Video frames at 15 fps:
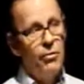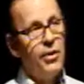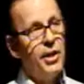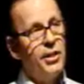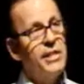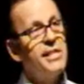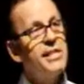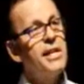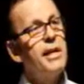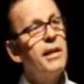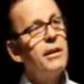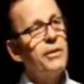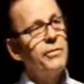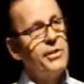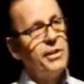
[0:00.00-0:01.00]
you've got the
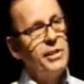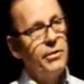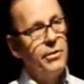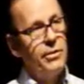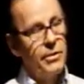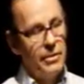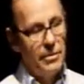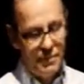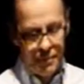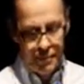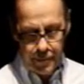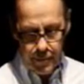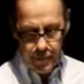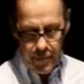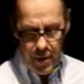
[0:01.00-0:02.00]
sink of
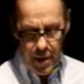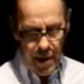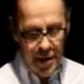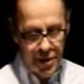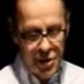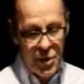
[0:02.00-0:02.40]
CO2.